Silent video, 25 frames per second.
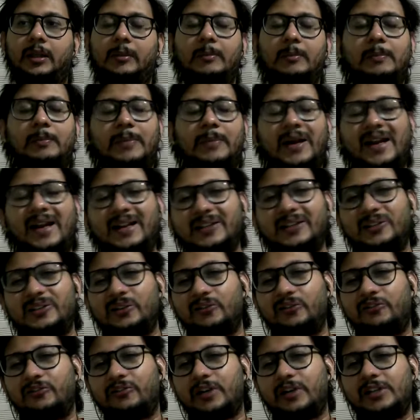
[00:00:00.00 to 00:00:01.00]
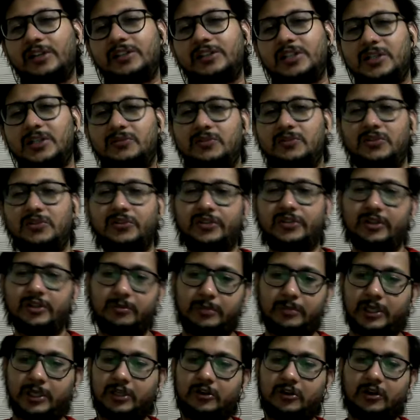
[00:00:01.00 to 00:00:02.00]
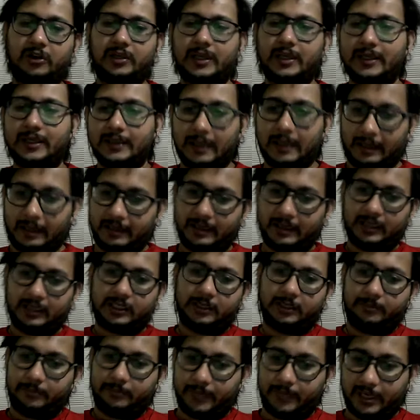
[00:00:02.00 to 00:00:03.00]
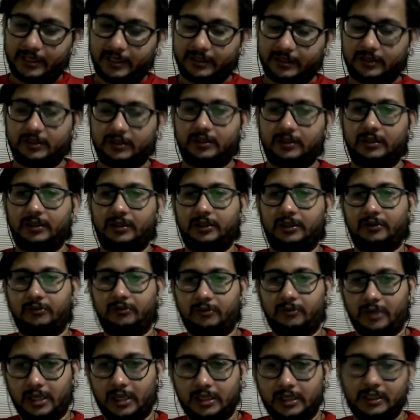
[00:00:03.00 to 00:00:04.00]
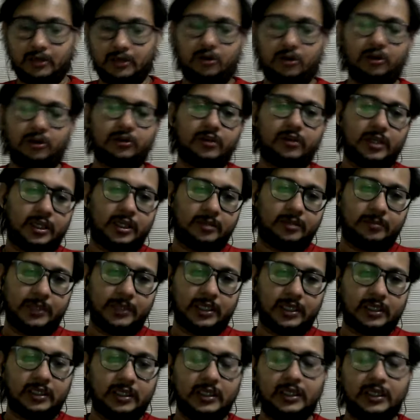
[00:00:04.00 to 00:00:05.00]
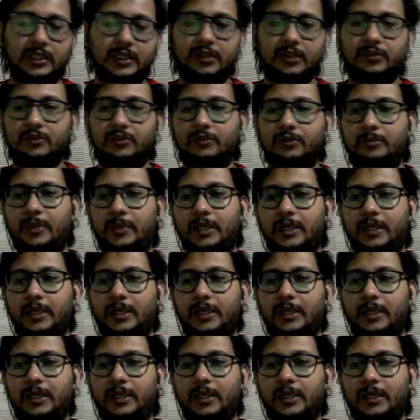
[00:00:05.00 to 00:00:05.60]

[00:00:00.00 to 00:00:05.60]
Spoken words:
impacts of French Revolution, but not a direct impact. I got to admit. So,